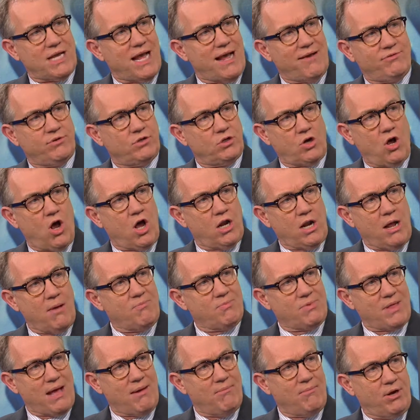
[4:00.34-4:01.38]
haven't gone
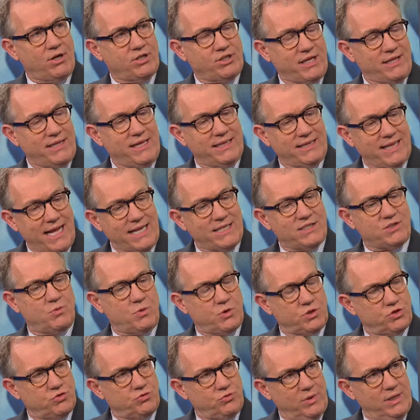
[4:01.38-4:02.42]
up that much, I think that's
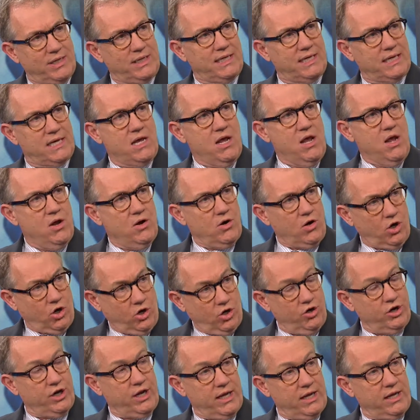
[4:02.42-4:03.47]
what's really
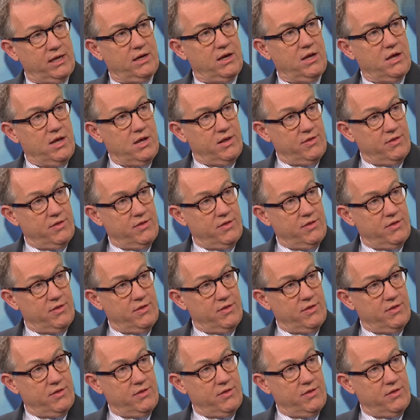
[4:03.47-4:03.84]
hurting